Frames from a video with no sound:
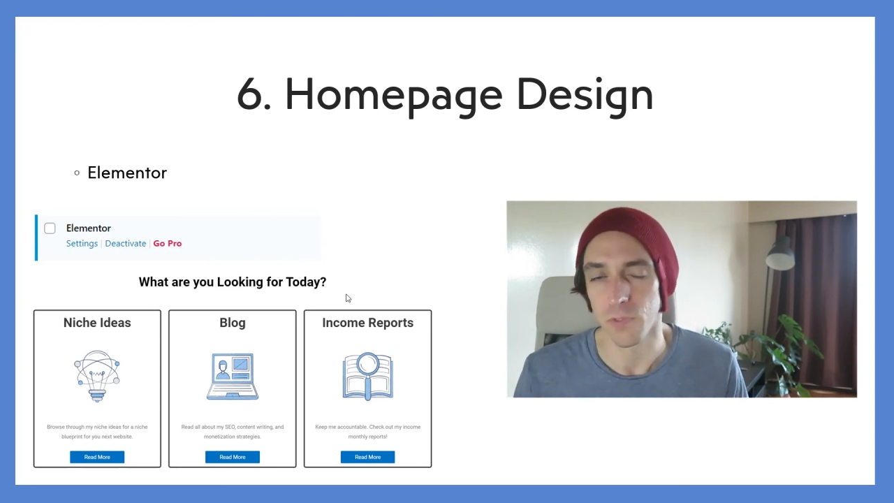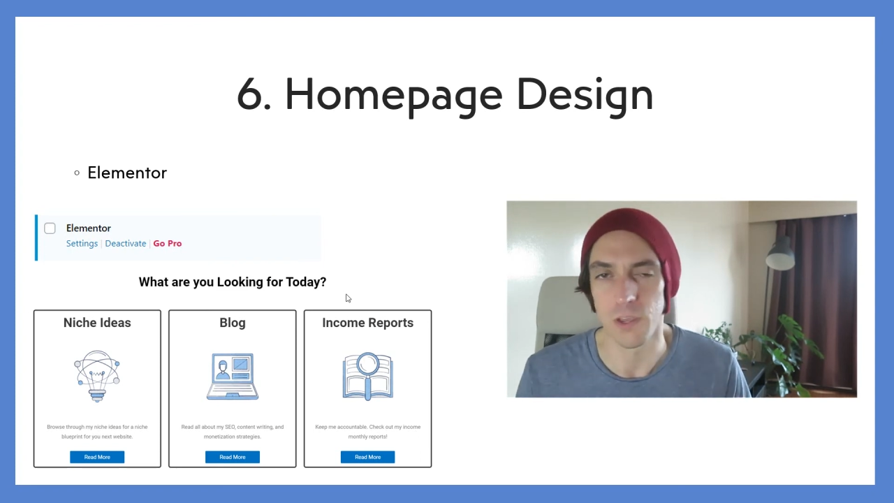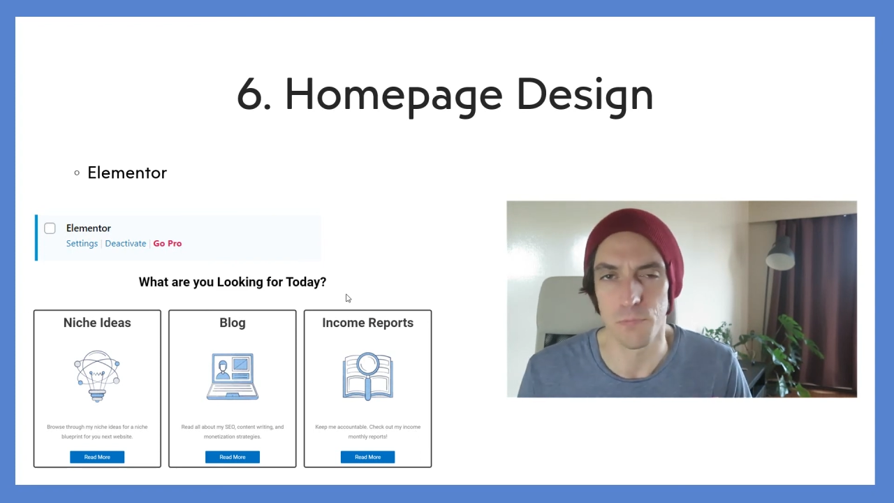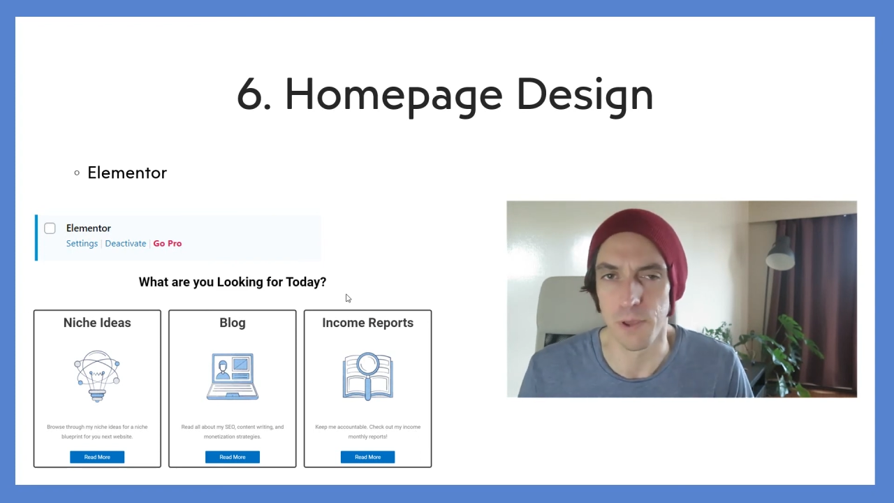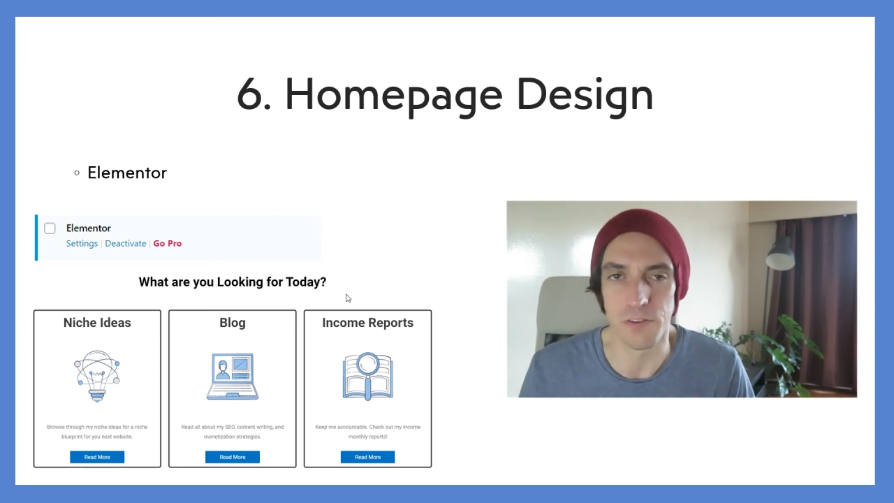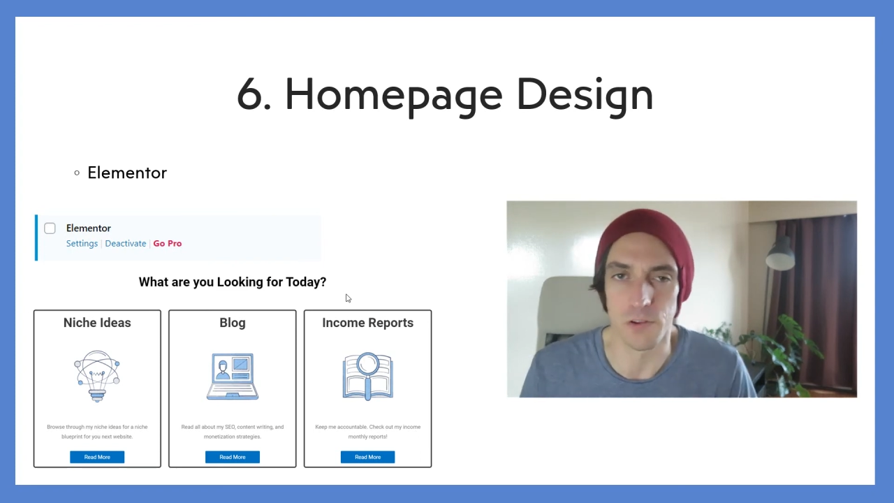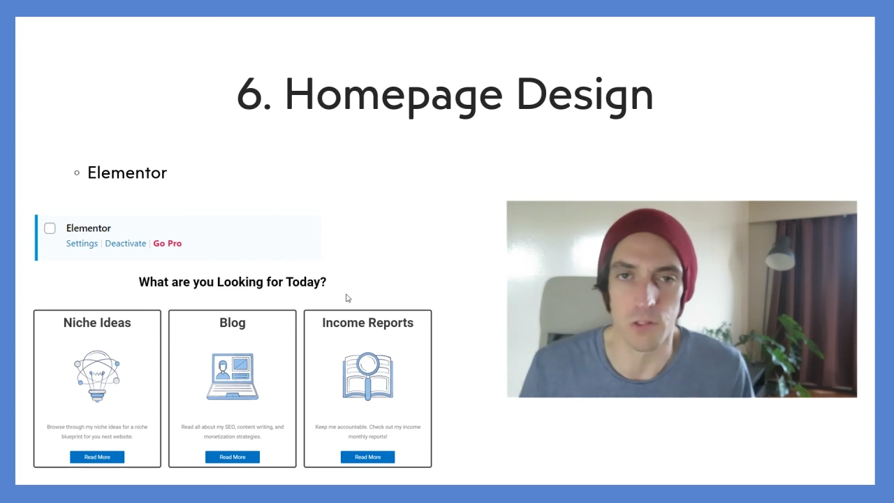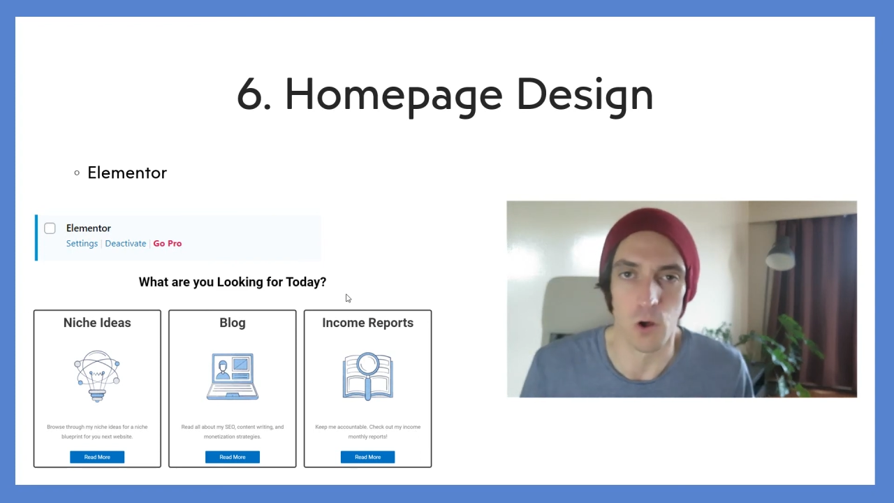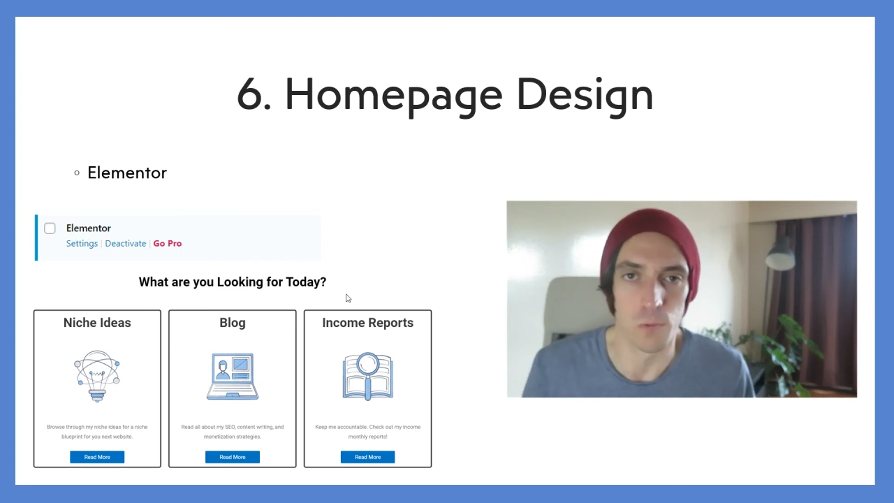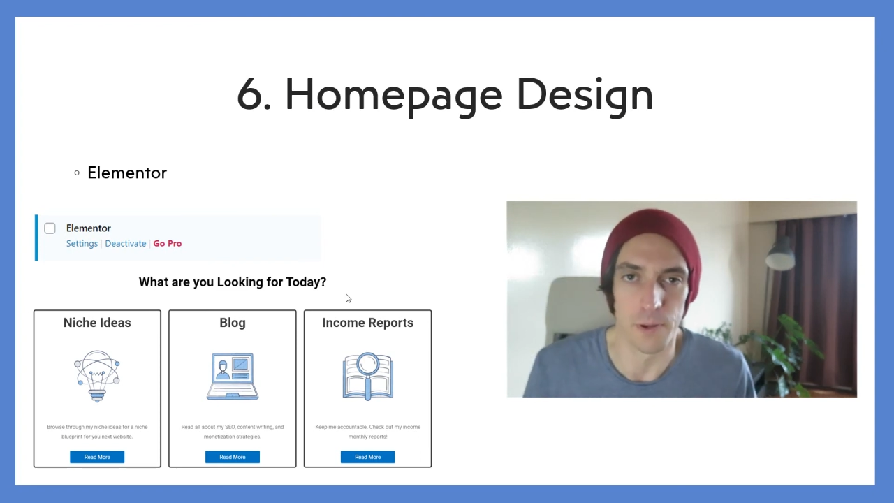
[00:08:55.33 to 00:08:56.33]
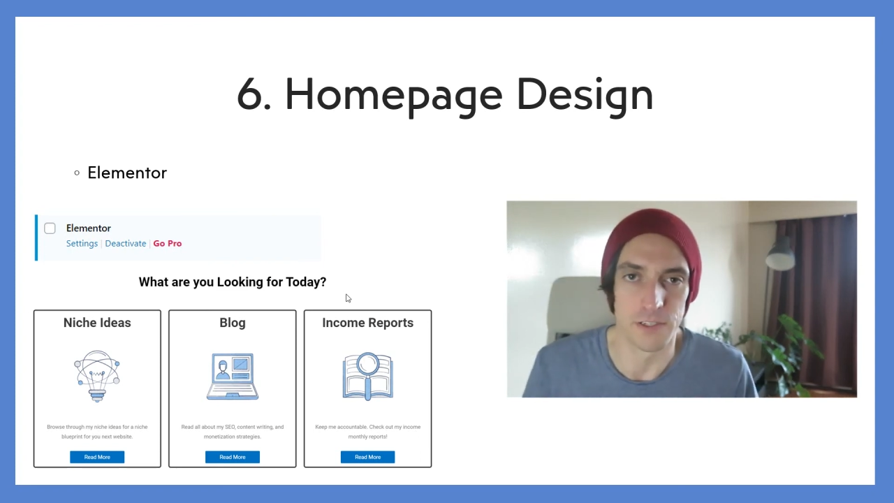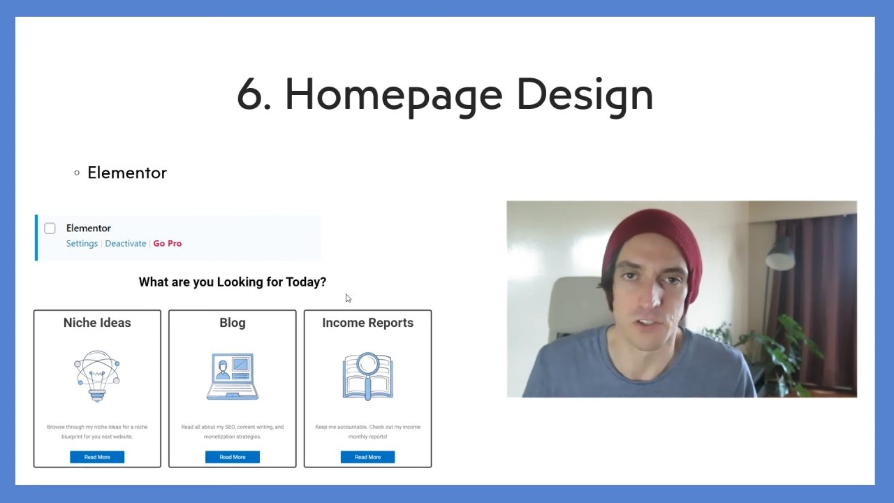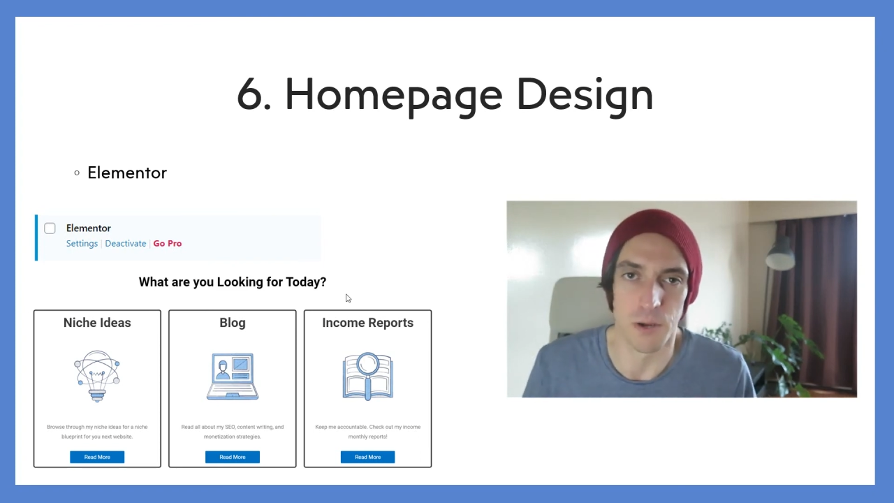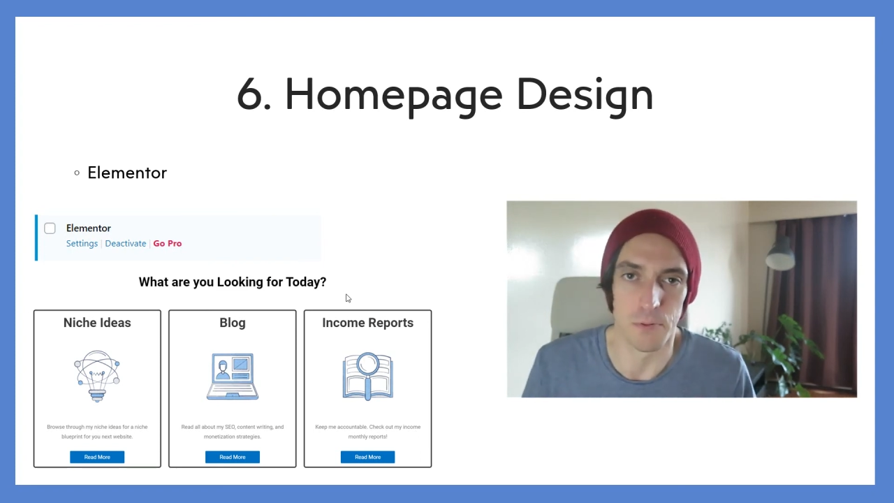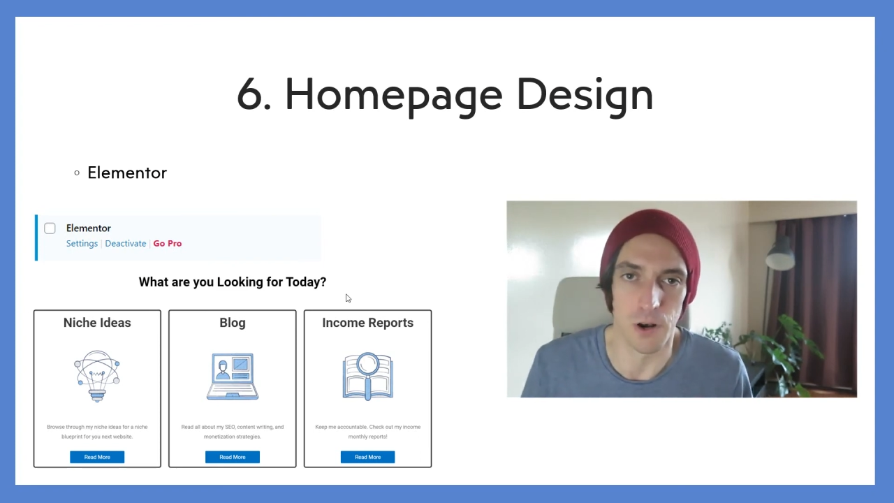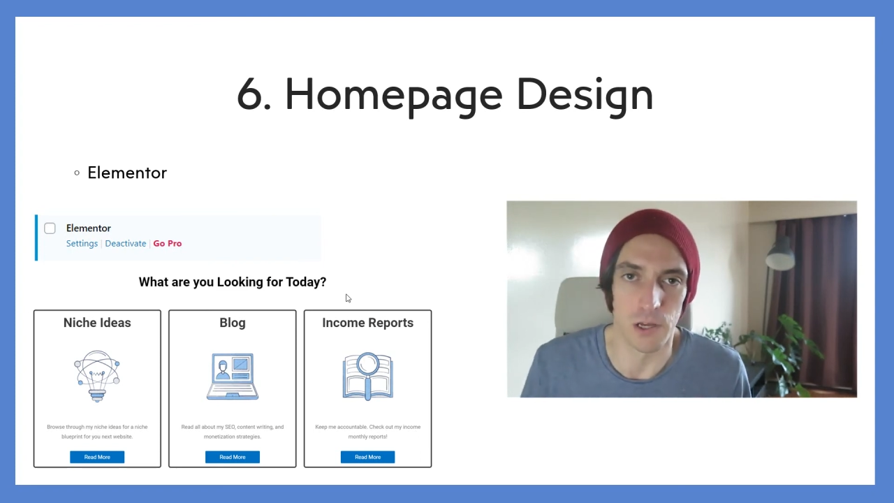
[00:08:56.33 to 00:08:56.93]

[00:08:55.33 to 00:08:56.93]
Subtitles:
That's basically the homepage template